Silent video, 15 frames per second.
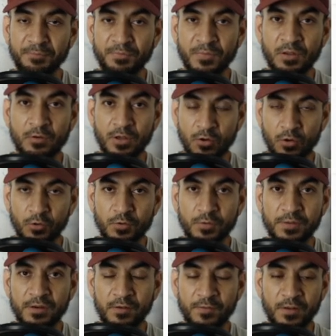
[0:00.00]
you can go through
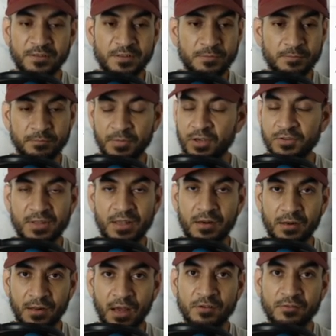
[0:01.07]
the references, because there
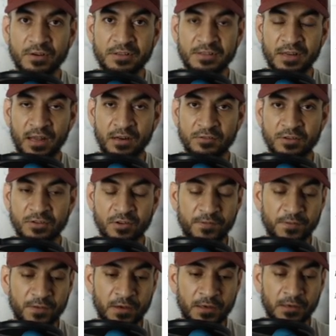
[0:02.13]
are hundreds and hundreds
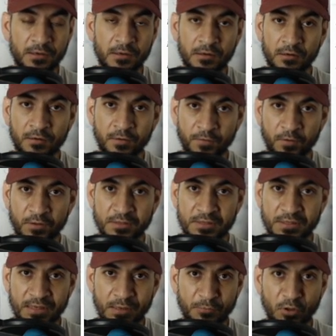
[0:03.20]
of
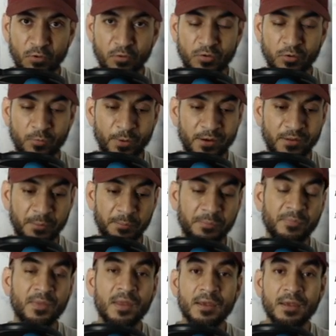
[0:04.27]
references. I'm not going to read them.
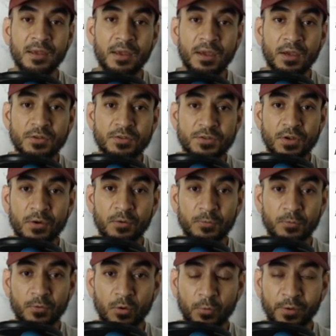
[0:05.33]

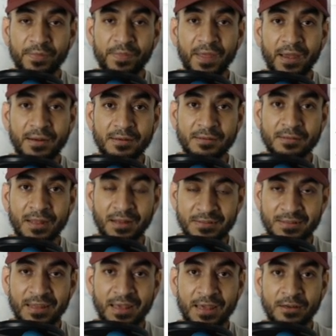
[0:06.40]
So with that,
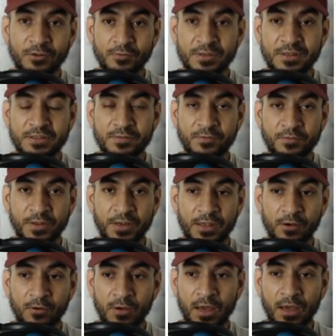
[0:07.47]
that's the end of this
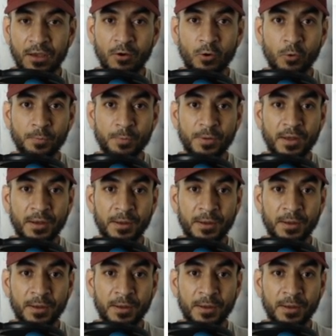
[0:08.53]
video. I hope